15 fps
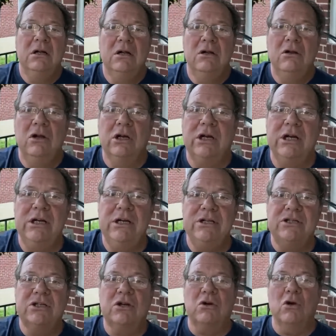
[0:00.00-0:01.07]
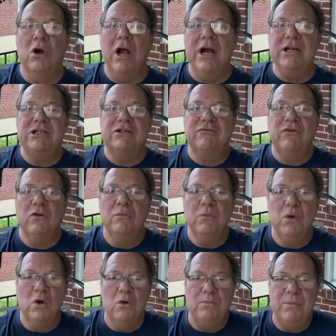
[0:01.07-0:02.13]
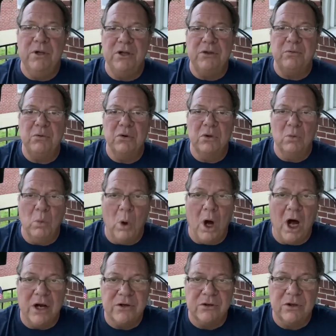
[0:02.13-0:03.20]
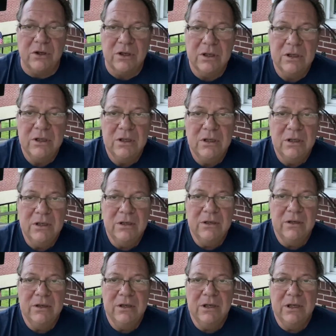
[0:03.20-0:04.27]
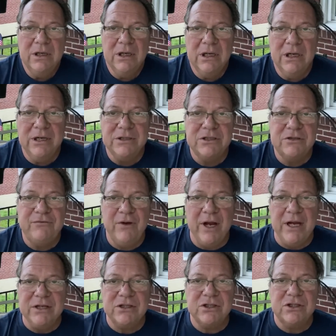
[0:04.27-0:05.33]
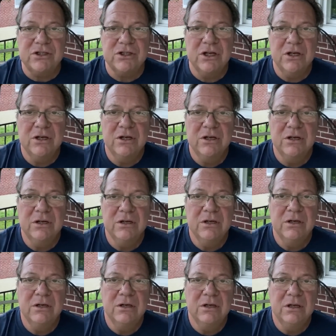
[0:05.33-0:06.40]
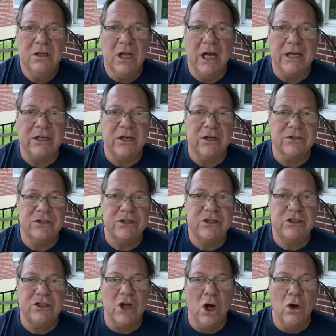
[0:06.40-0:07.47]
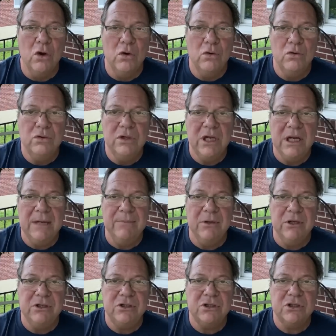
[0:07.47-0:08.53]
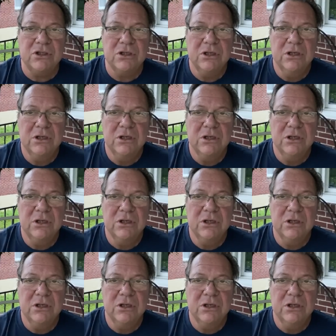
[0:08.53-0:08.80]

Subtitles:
Look at its graceful movement through the water. Its face, like a stone image,